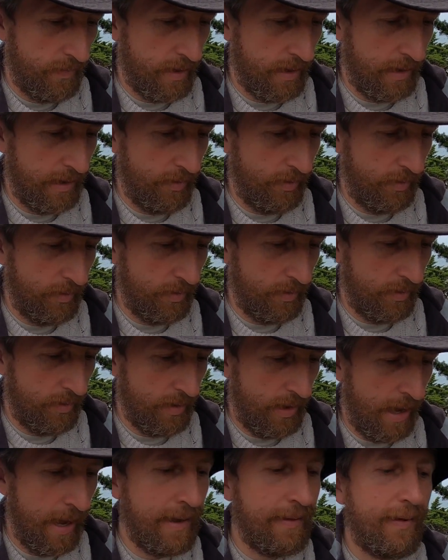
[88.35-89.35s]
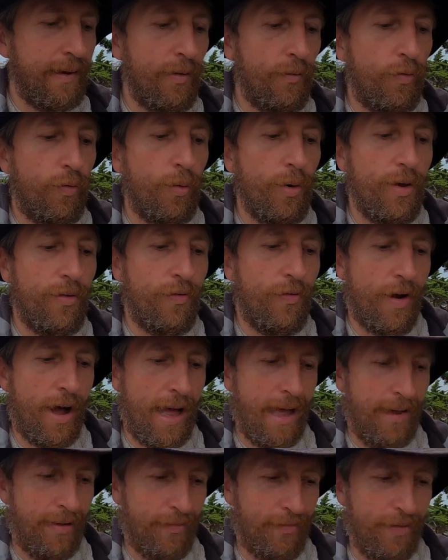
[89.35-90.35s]
I don't
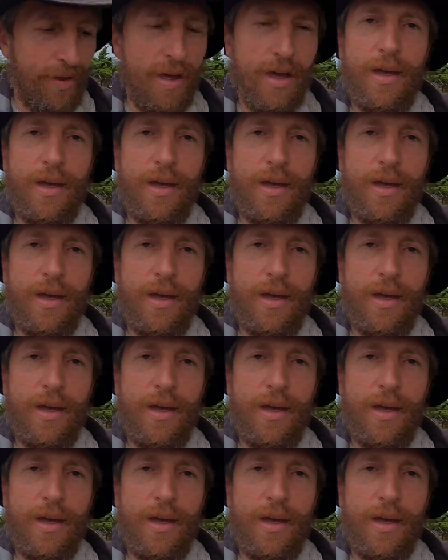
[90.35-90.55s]
1845.